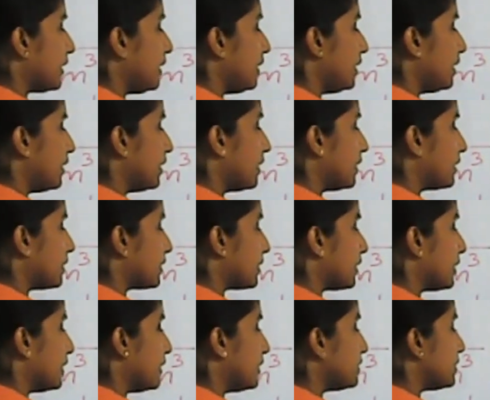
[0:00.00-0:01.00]
the,
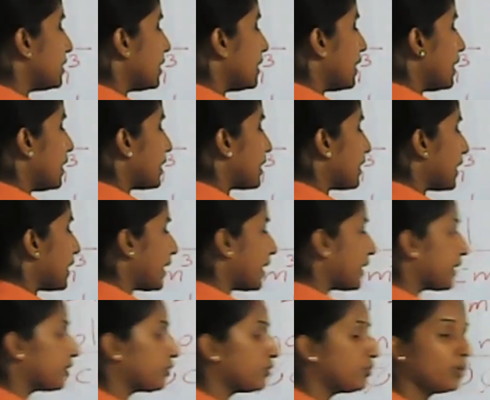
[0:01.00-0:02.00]
yes,
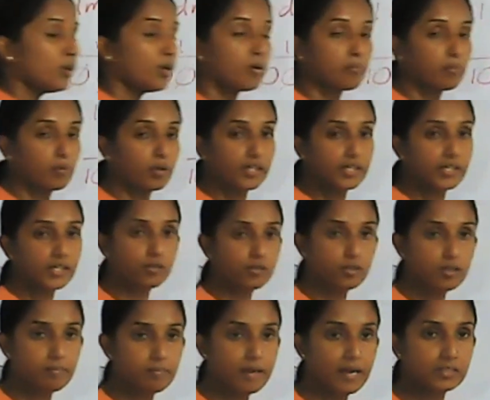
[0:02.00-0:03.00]
relative
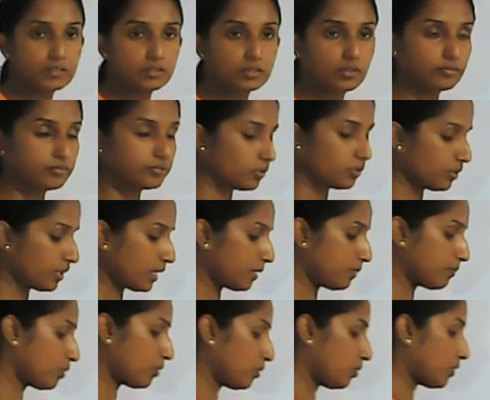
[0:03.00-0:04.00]
molecular mass of
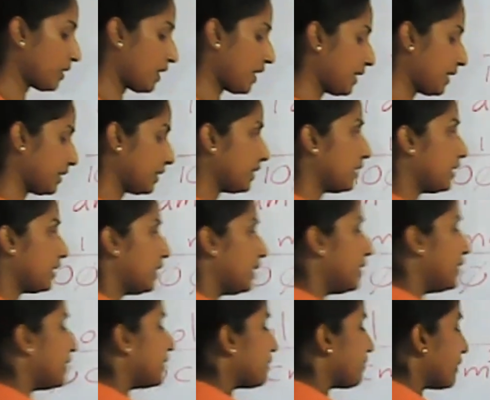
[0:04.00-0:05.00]
sodium chloride.
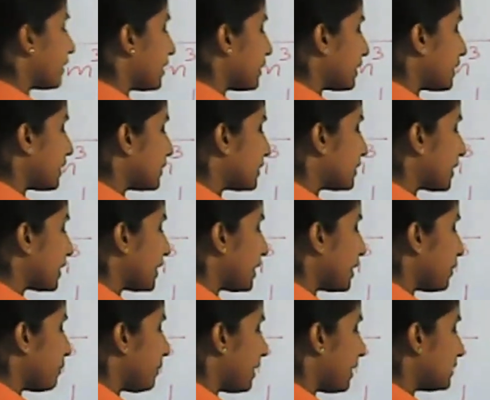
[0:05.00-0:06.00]

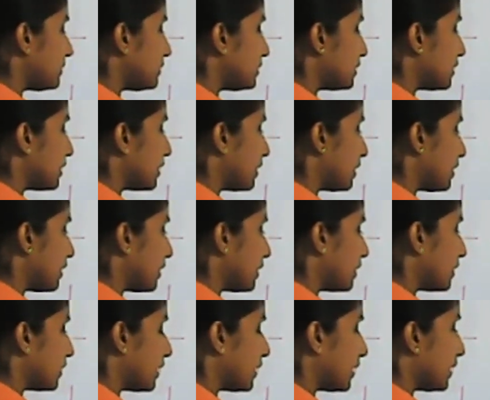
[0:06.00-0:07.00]
23 plus
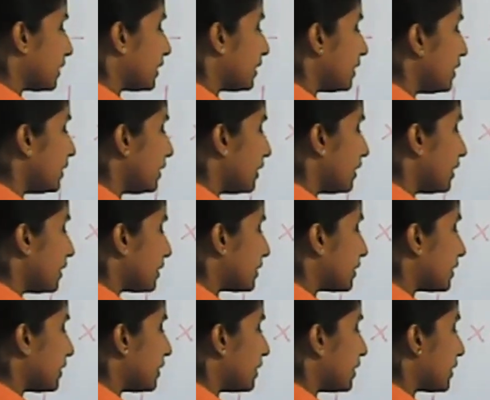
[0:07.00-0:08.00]
here
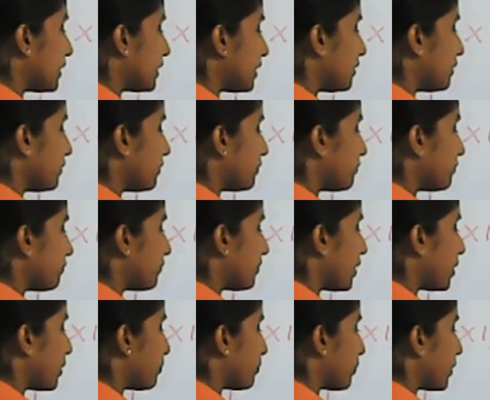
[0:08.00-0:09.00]

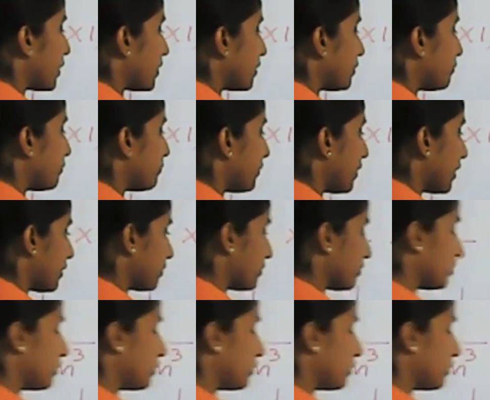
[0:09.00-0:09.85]
35.5,